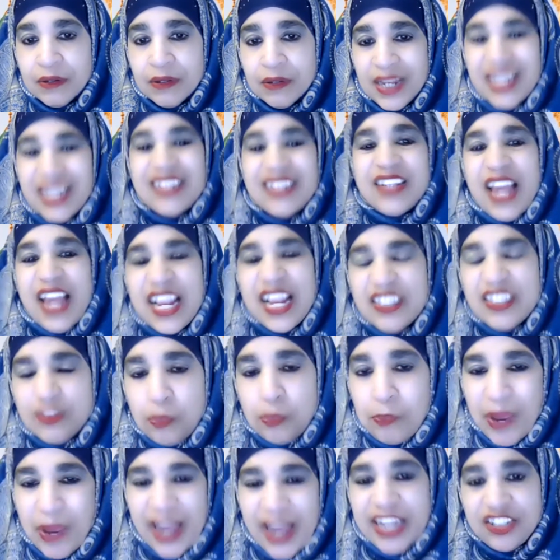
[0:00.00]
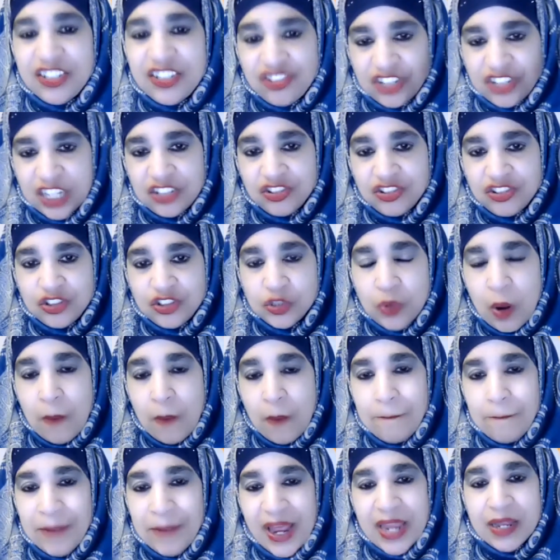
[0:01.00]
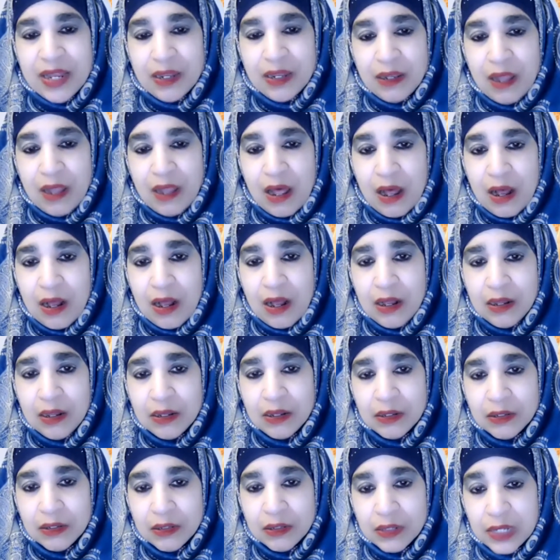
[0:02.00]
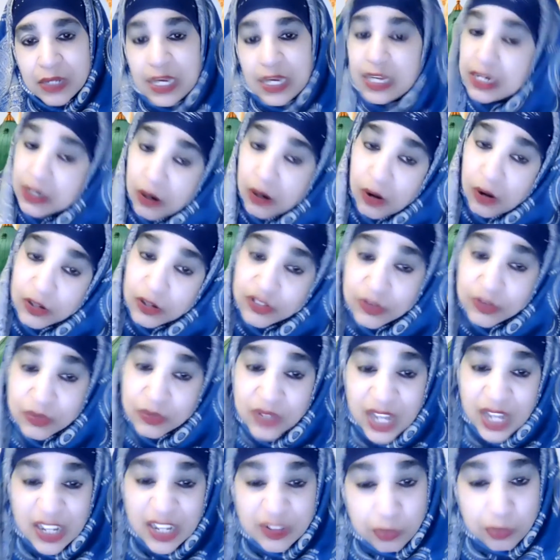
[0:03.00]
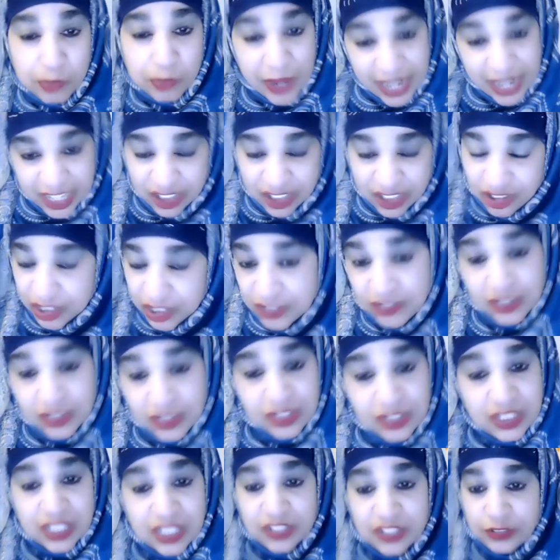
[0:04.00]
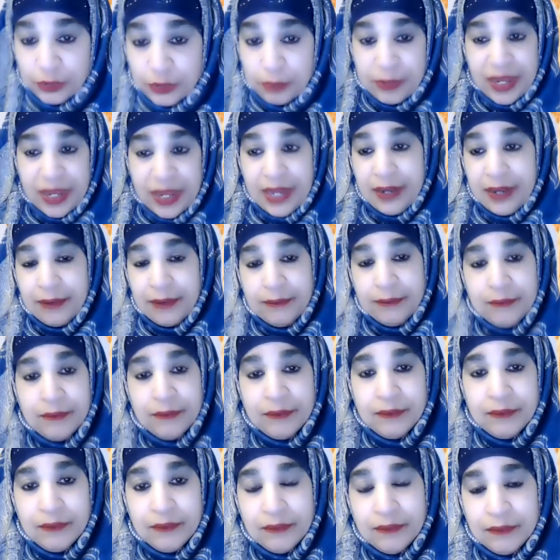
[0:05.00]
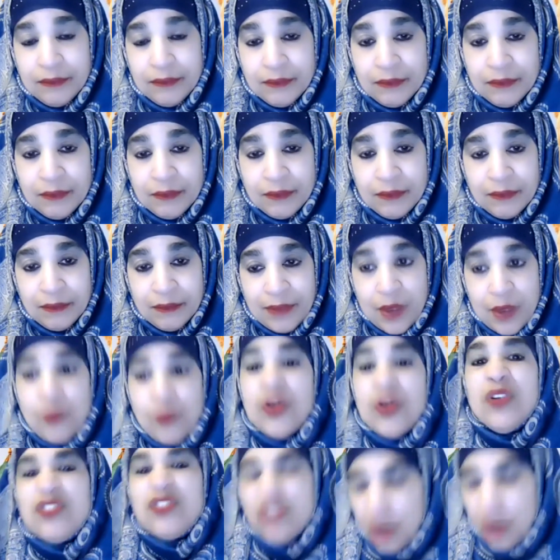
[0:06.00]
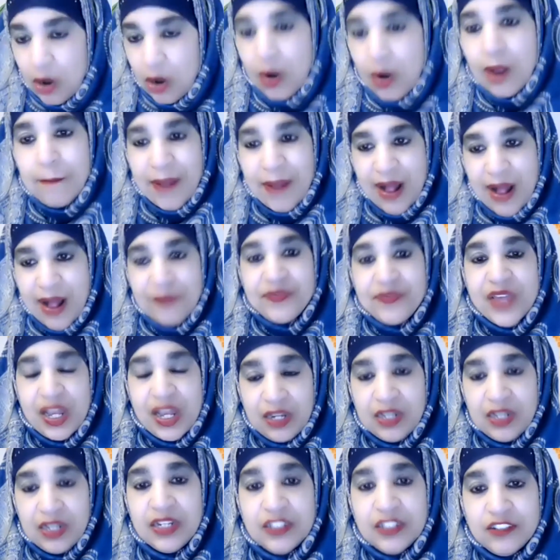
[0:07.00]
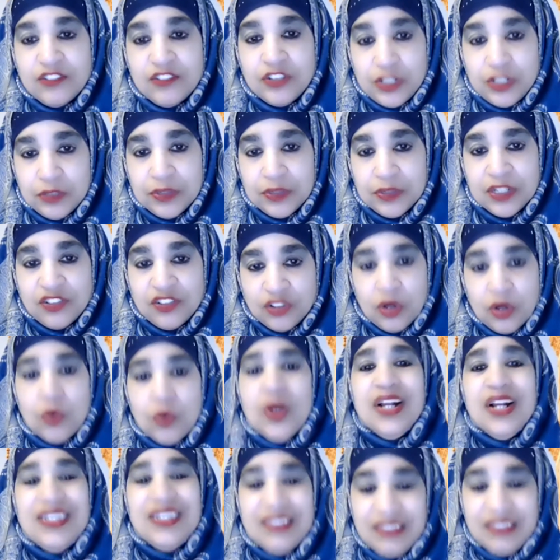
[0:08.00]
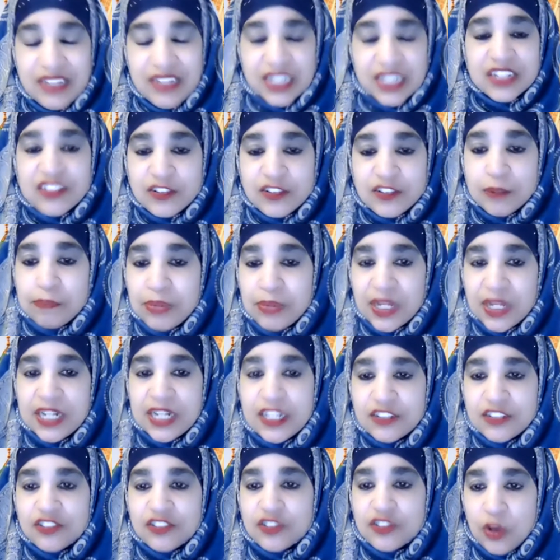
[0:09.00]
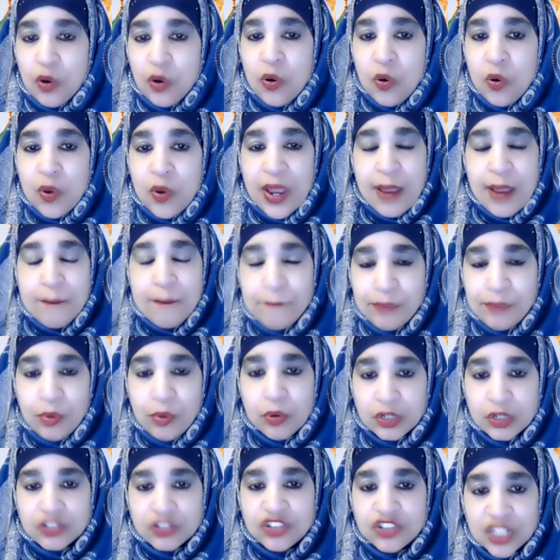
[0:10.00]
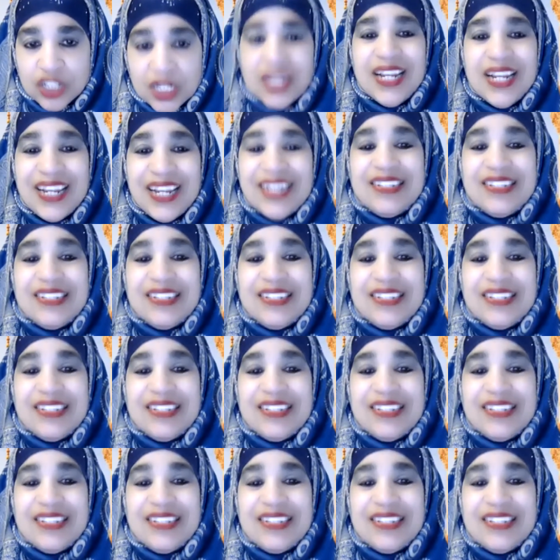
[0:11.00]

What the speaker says: It takes patience to obey Allah, and it also takes patience to disobey. And we'll talk about that in this series. So discipline is so important.